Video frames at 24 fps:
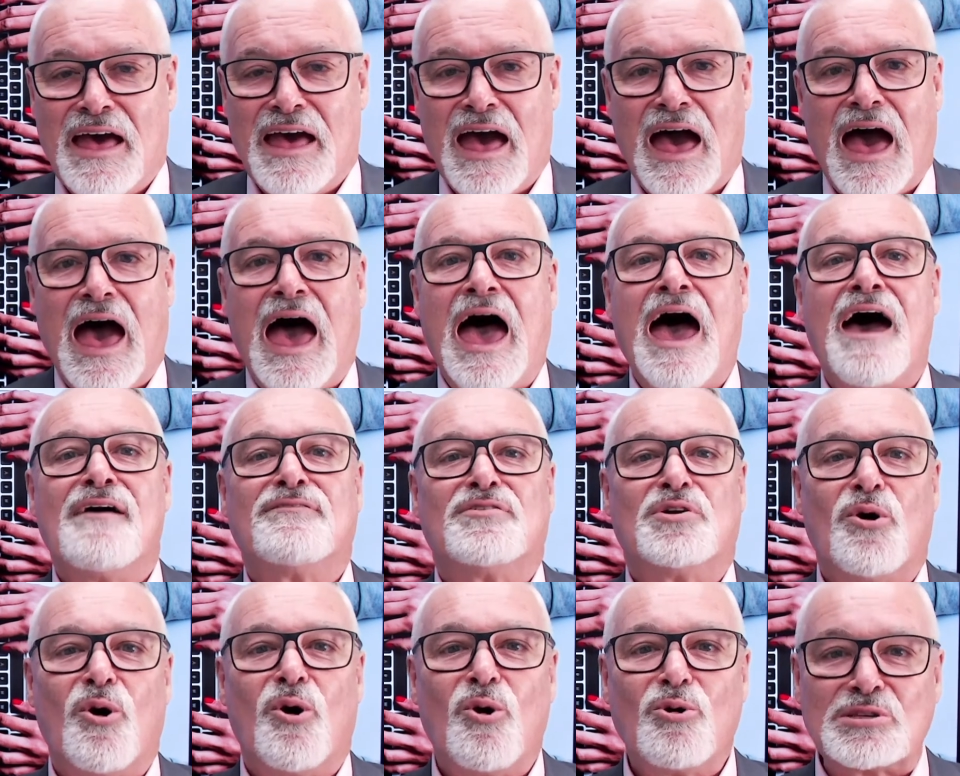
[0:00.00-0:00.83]
Have an
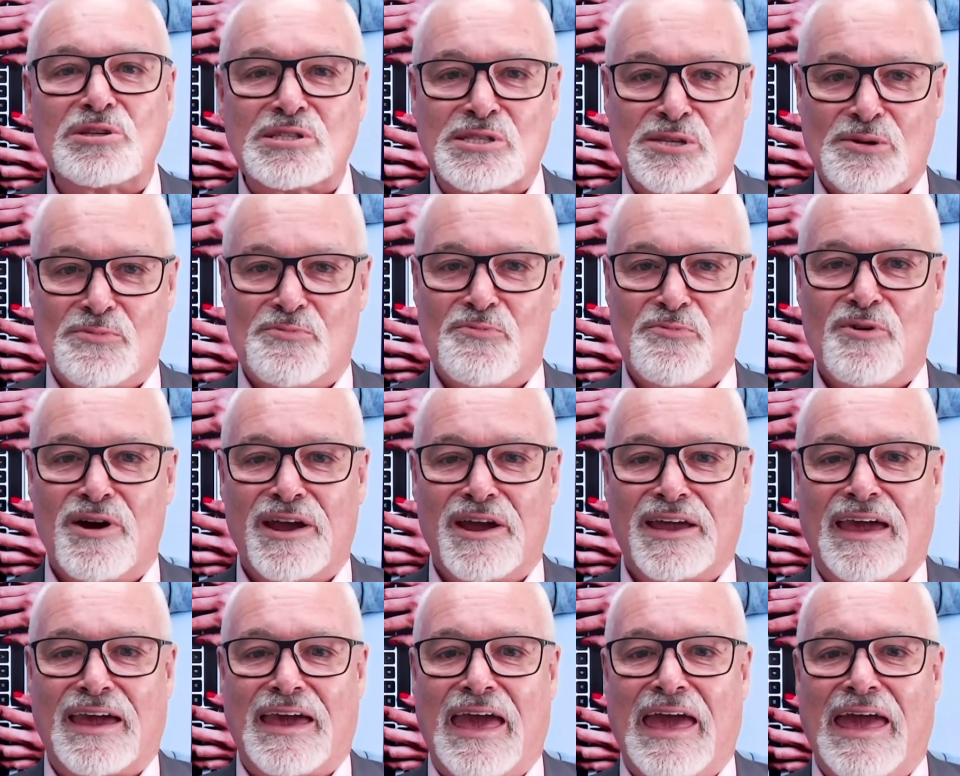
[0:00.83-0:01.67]
awesome
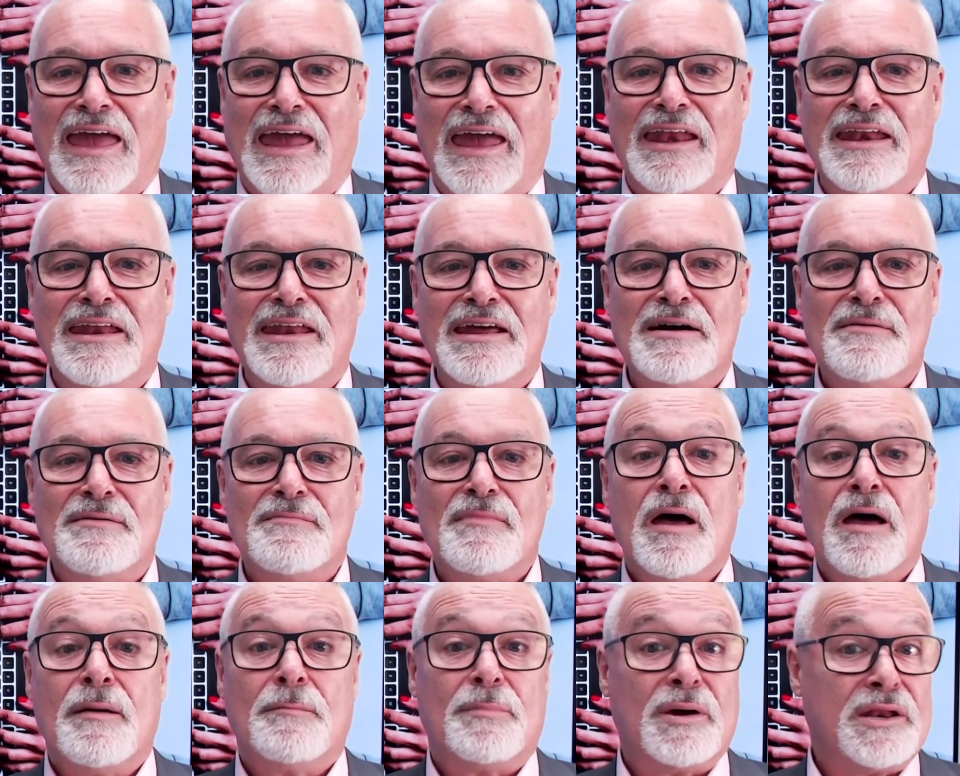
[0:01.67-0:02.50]
week ahead,
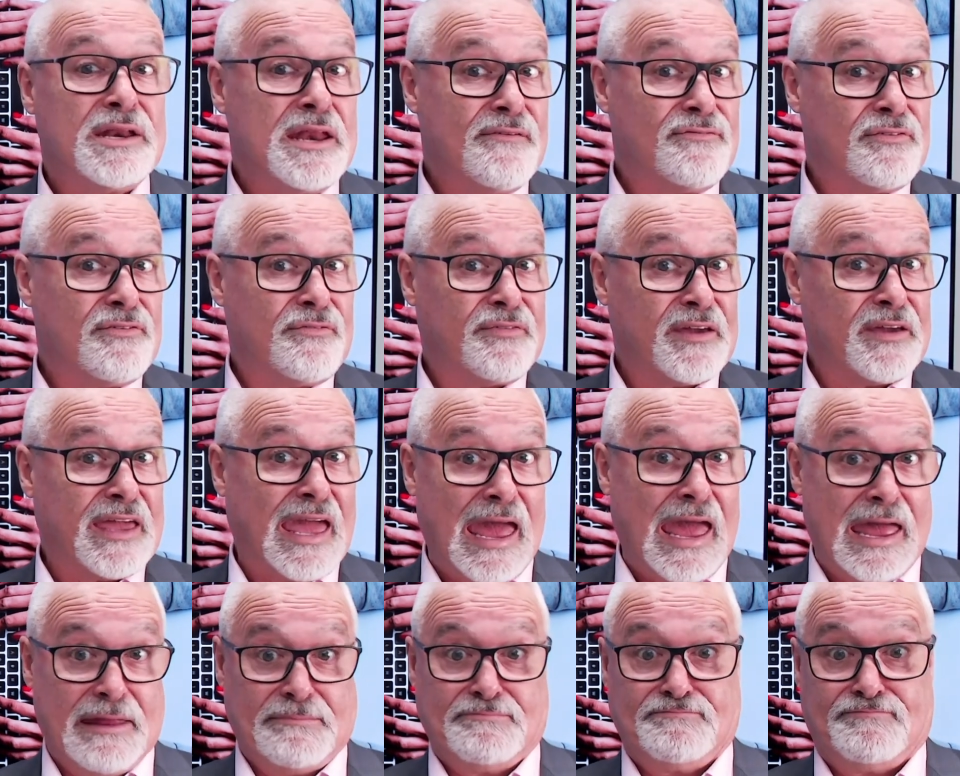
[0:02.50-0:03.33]
but never
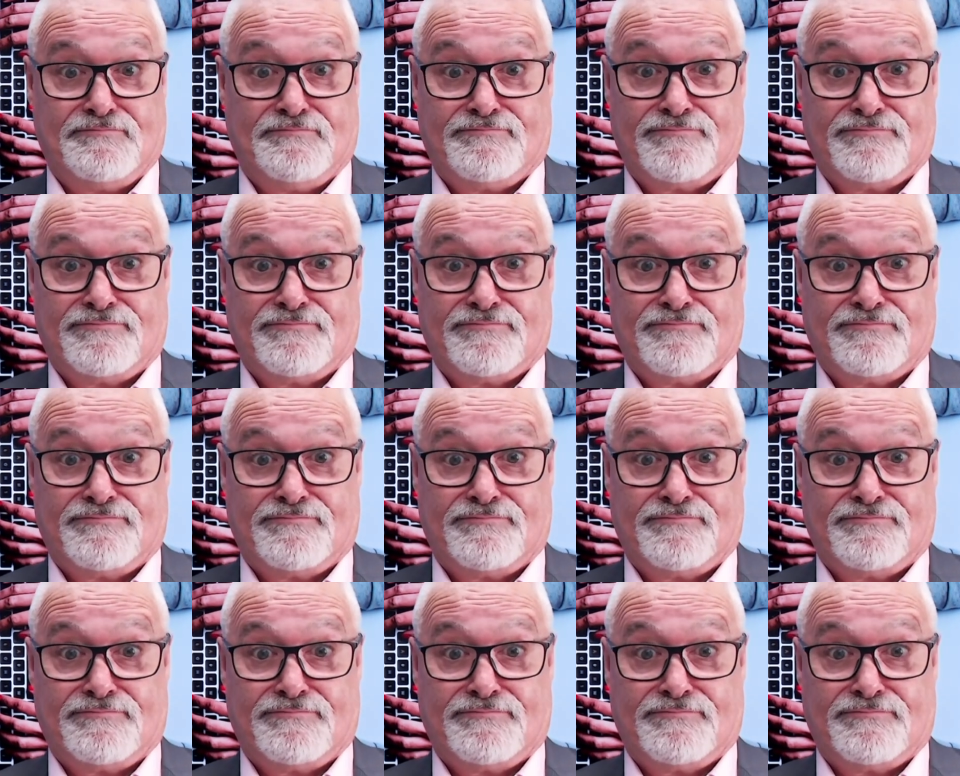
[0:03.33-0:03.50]
forget,